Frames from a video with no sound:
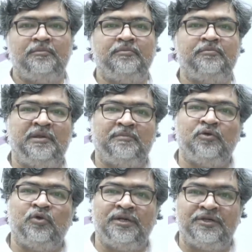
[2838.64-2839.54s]
people who are
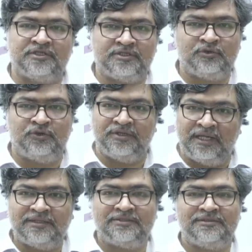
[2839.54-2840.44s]
interested to
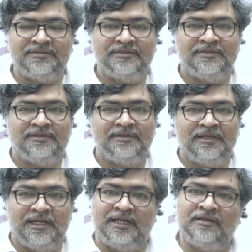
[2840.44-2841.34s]
interact.
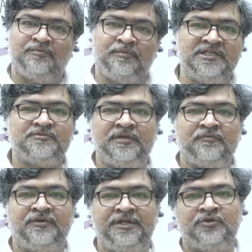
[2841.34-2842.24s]
And please feel
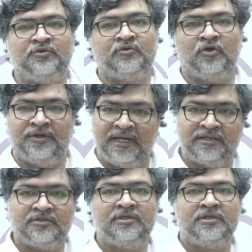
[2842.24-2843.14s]
free to contact
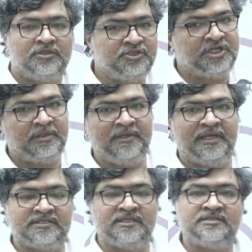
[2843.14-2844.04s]
GKP
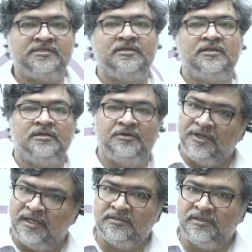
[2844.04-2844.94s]
Access
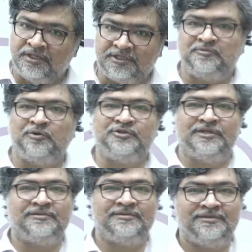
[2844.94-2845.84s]
regarding the textbook there.
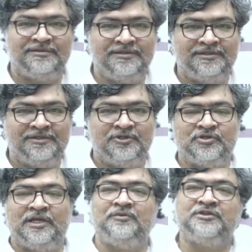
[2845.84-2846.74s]
So I
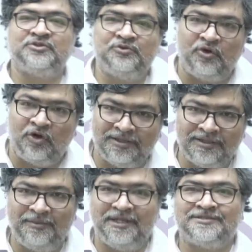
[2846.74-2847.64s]
wish you all the
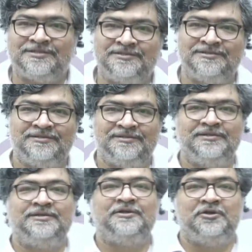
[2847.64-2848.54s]
best.
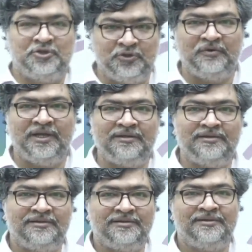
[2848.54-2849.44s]
Do well
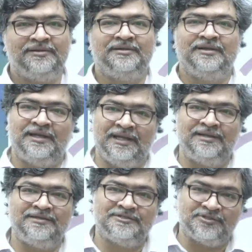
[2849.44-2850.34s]
and
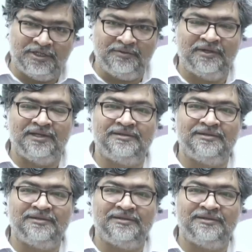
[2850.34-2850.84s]
study well